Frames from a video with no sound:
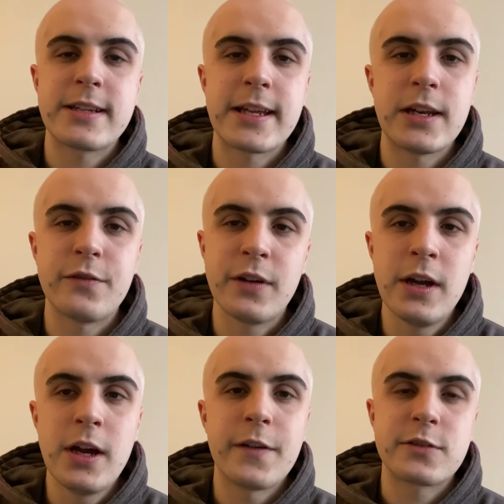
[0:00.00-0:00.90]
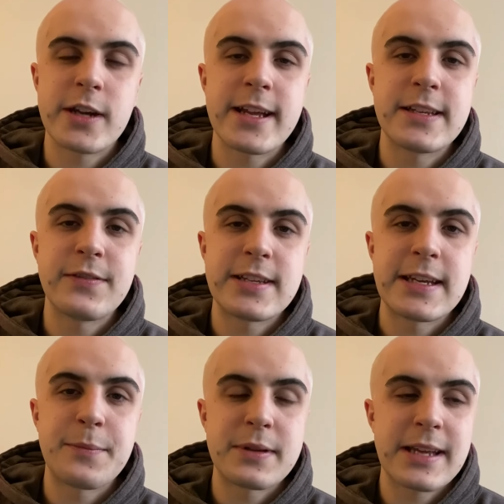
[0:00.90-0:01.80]
deal of creativity
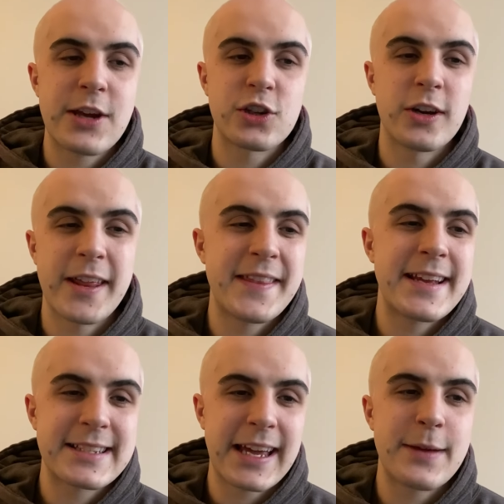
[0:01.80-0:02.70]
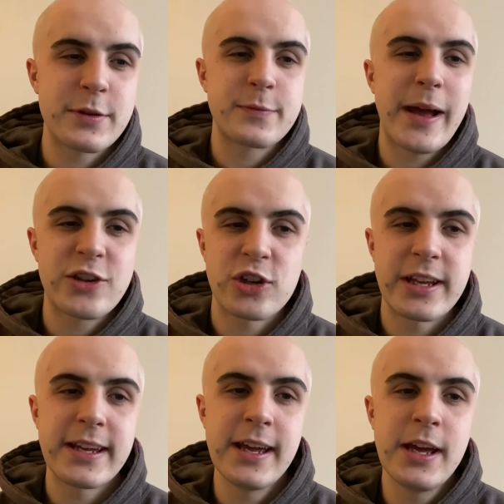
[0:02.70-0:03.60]
in possession, and in this game
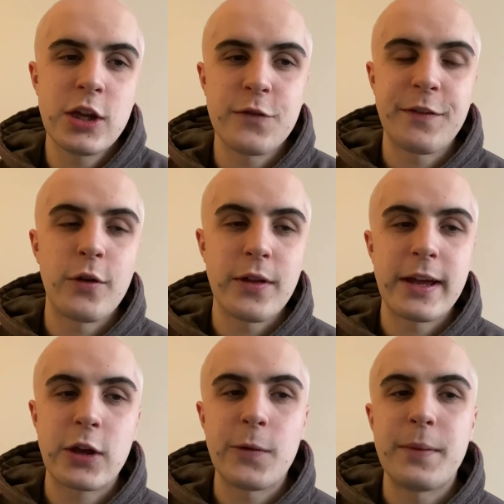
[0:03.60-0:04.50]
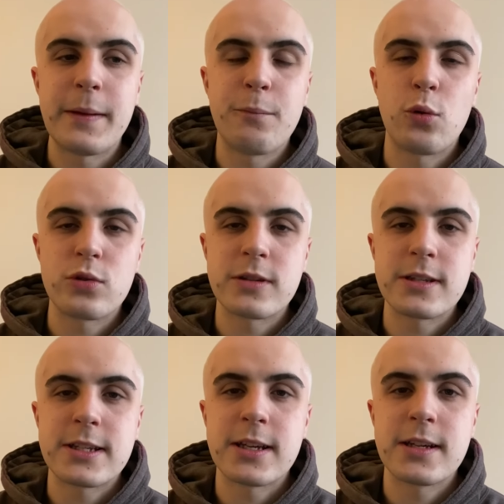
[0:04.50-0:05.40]
especially you feel that it could be
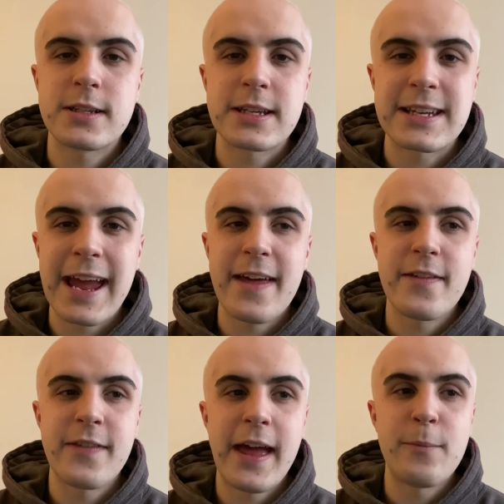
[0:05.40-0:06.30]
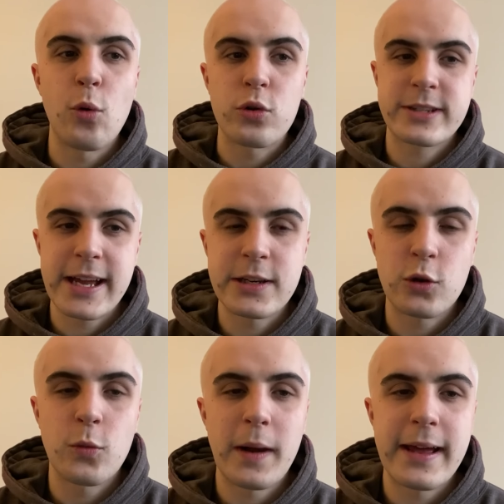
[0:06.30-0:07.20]
important to get their more
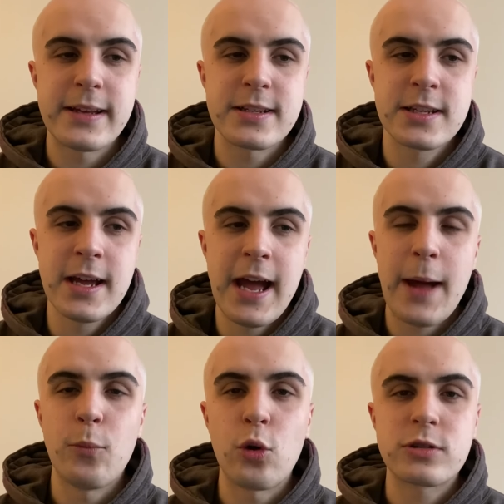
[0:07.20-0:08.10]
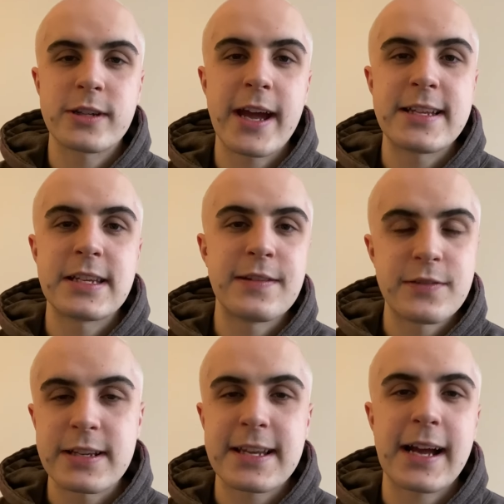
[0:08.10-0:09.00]
technical players and more creative
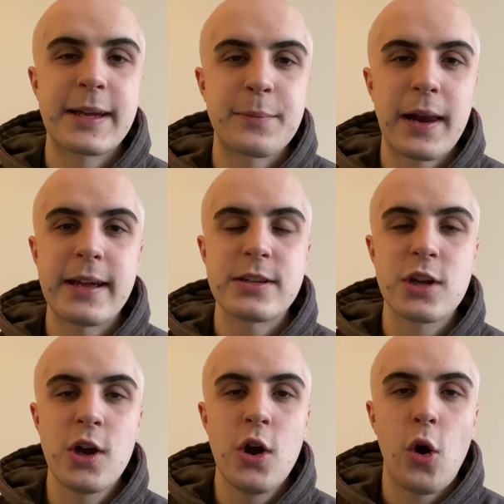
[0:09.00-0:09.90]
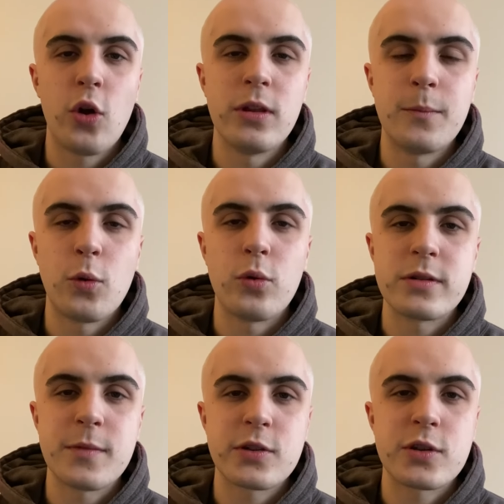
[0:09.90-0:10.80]
and attacking players on the ball as
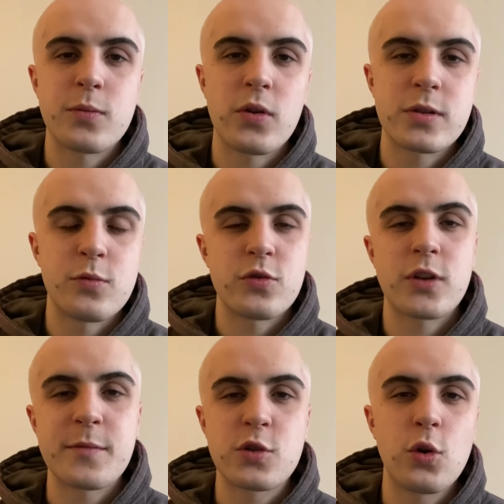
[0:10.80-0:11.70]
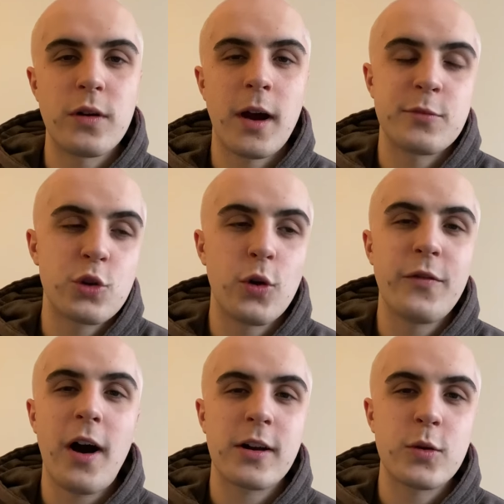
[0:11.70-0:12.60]
much as possible. So I'm sure
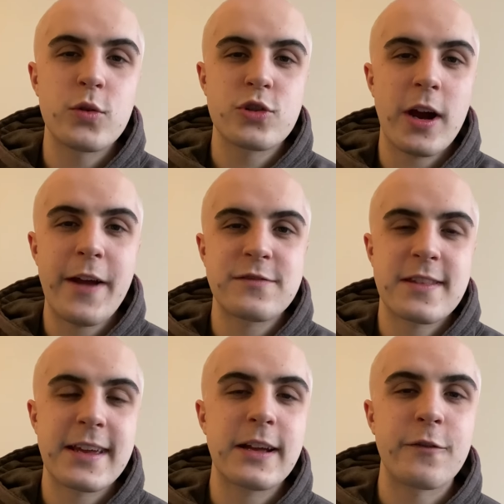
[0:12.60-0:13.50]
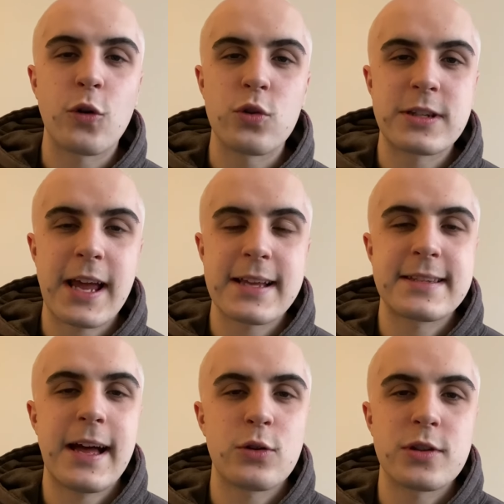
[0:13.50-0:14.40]
Wagner will try everything. Of course he has
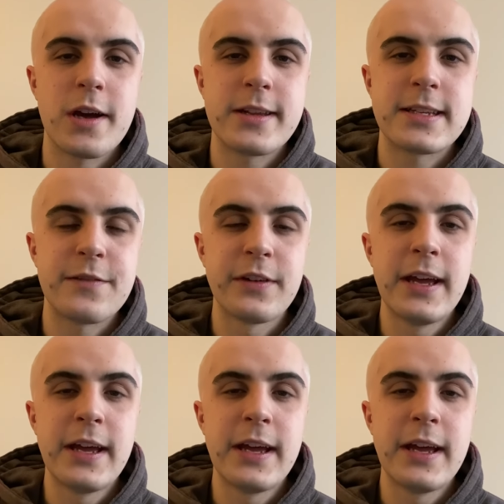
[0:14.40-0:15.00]
that alternative